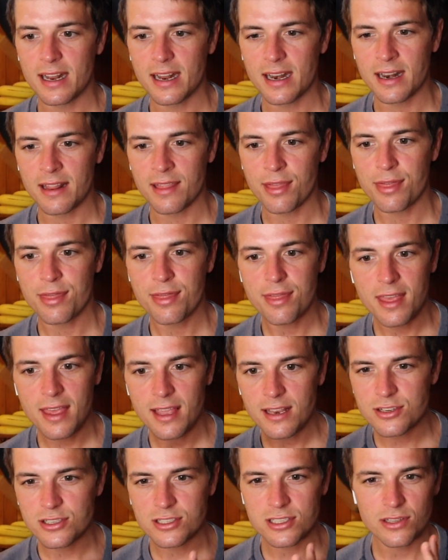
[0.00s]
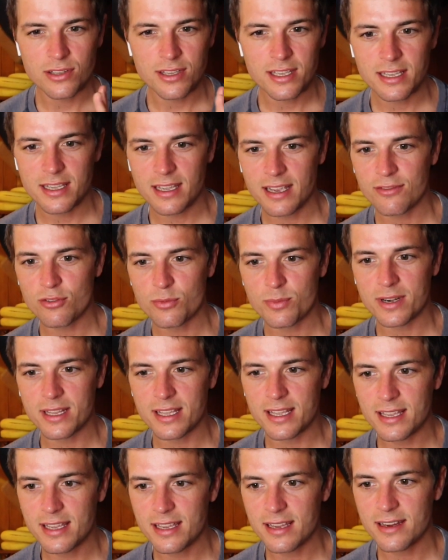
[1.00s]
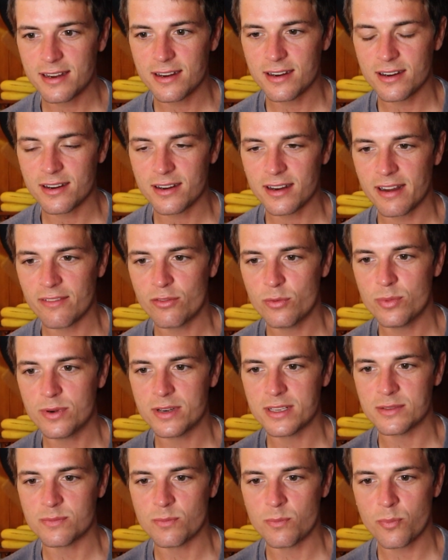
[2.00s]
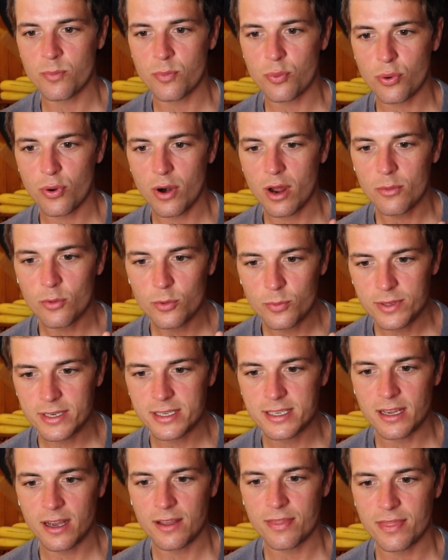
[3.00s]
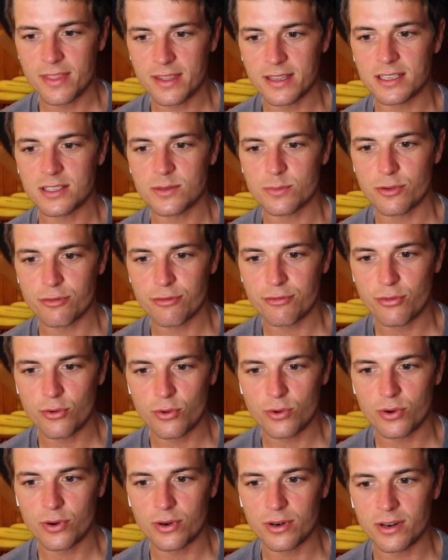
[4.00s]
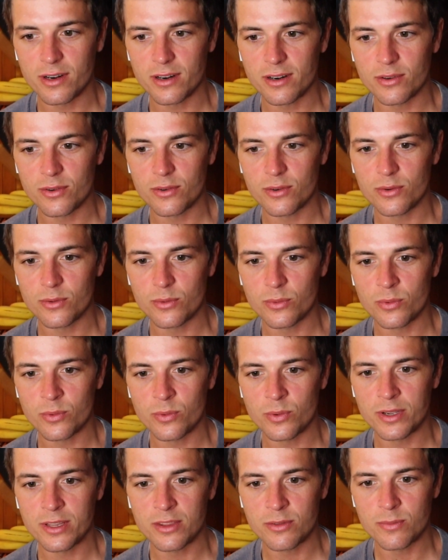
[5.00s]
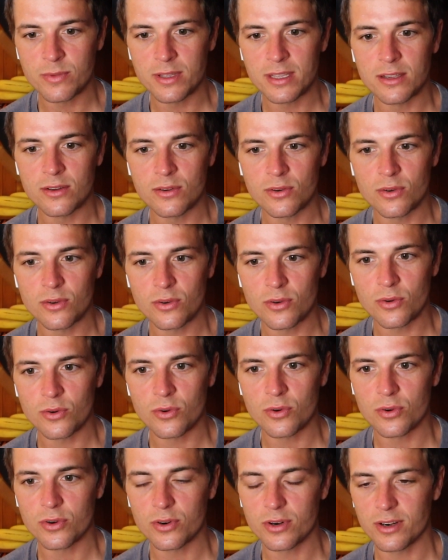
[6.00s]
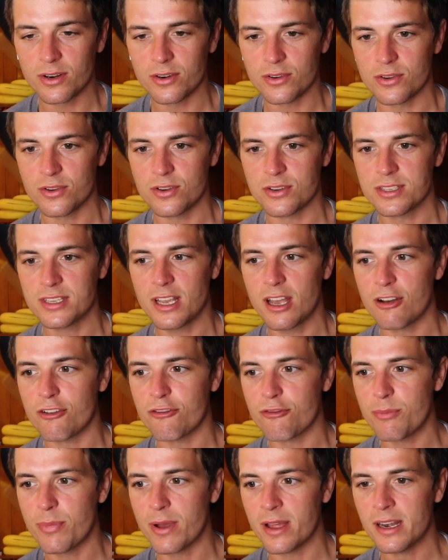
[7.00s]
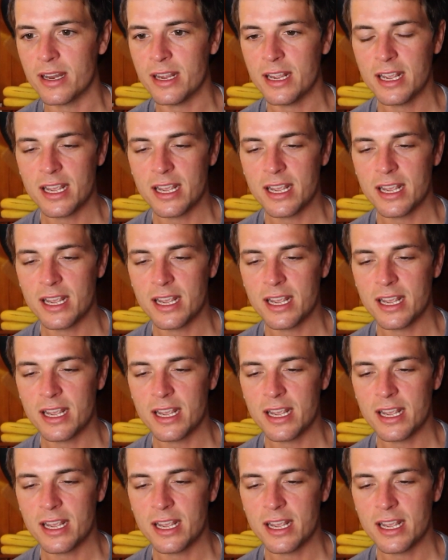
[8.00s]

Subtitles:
and I think just looking at everybody here, everybody's probably done this before with me or yourself, but